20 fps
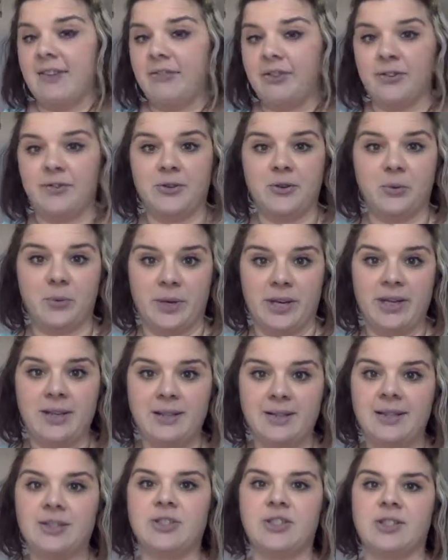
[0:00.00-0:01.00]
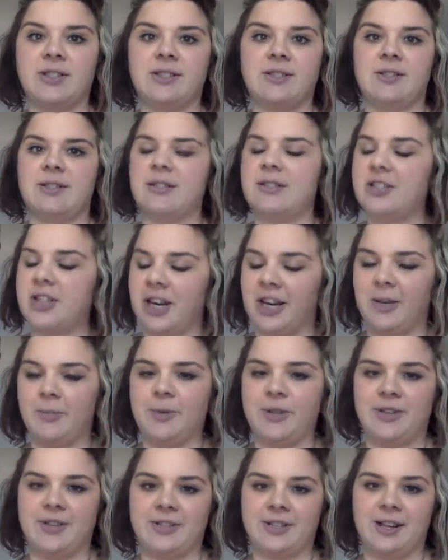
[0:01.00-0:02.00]
every few weeks just to check in
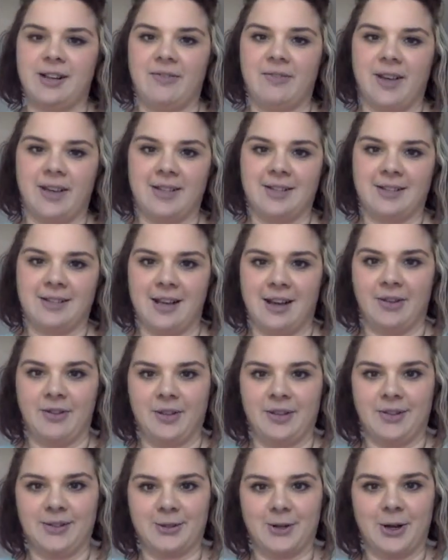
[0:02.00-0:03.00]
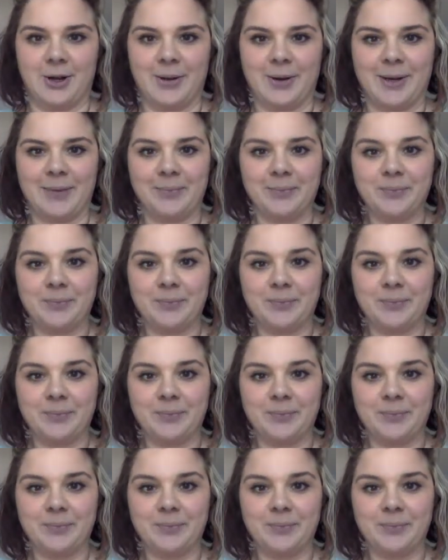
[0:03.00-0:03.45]
with yourself and see how things are going.